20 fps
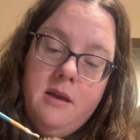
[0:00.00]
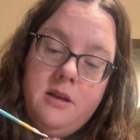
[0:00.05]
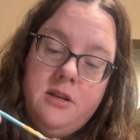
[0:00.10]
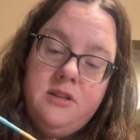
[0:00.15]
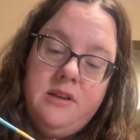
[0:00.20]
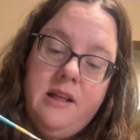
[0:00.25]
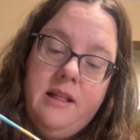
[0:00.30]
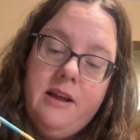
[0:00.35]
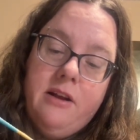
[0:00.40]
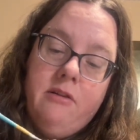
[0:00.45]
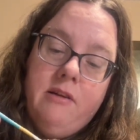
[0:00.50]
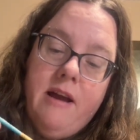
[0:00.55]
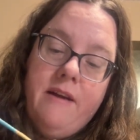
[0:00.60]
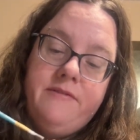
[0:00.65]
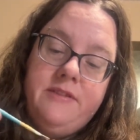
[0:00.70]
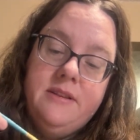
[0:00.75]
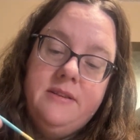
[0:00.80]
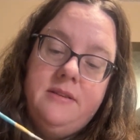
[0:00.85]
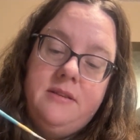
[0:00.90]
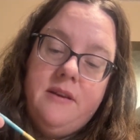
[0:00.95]
So I like
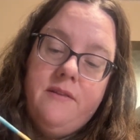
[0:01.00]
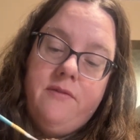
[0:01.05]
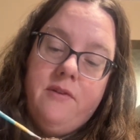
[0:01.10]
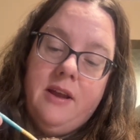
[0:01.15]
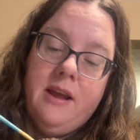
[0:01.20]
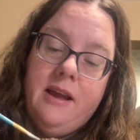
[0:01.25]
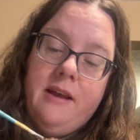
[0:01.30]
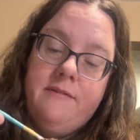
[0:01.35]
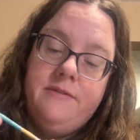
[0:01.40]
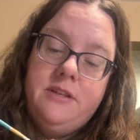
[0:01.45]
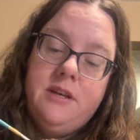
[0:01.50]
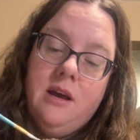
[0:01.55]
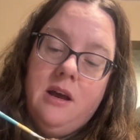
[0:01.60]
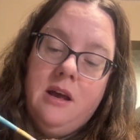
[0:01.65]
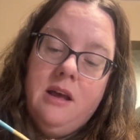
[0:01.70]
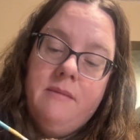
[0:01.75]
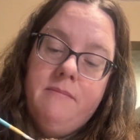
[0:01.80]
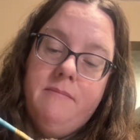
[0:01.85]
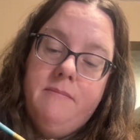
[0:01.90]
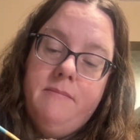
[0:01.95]
crafting stuff when I have
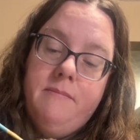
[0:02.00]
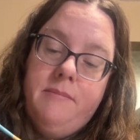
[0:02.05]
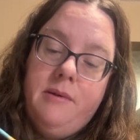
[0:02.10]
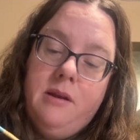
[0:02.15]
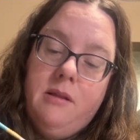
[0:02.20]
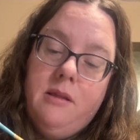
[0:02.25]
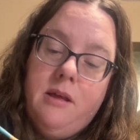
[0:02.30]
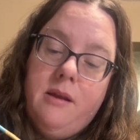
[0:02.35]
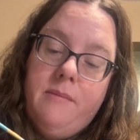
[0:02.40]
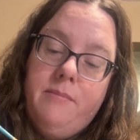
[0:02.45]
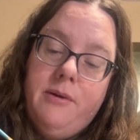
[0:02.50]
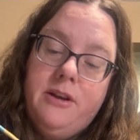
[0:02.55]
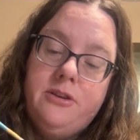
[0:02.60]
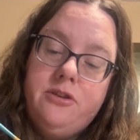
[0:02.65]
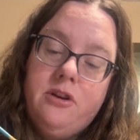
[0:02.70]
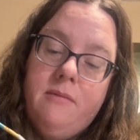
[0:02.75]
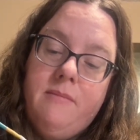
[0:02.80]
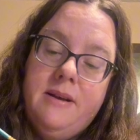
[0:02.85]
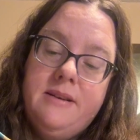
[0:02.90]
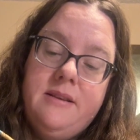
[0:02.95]
time. Put a lot of
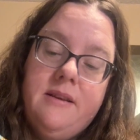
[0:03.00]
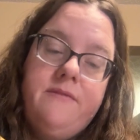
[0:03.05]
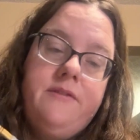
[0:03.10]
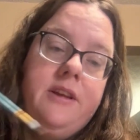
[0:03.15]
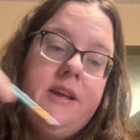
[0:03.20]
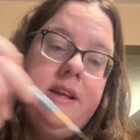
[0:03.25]
pressure on myself to